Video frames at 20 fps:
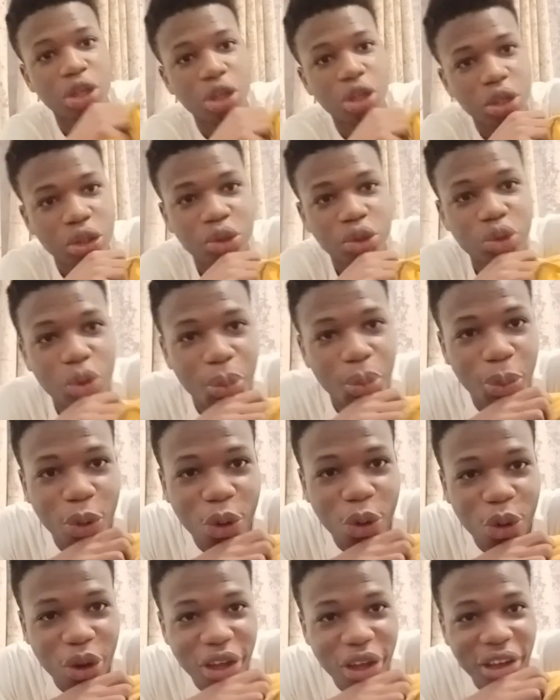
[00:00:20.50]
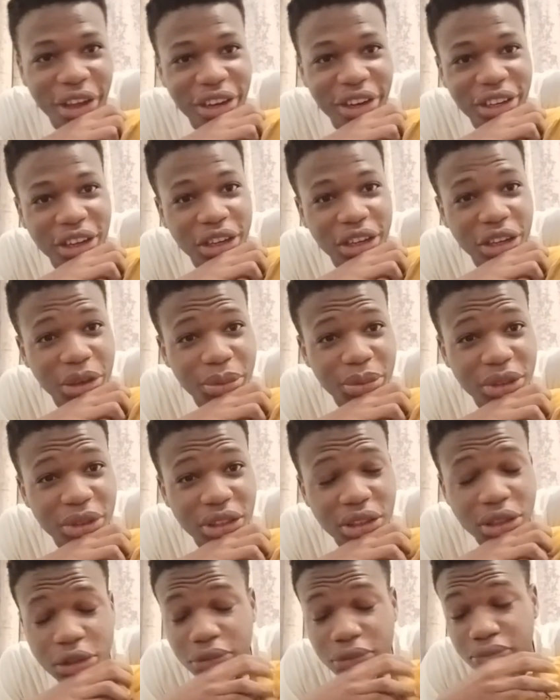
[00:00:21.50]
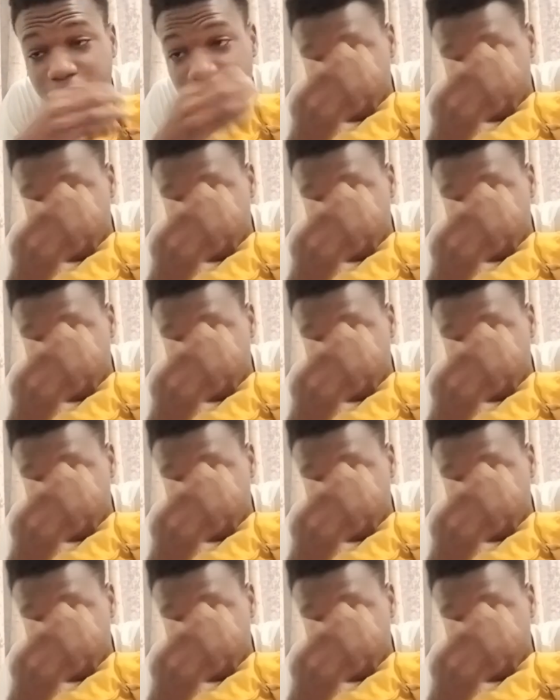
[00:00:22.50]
It's your boy, Eniwaju Adams.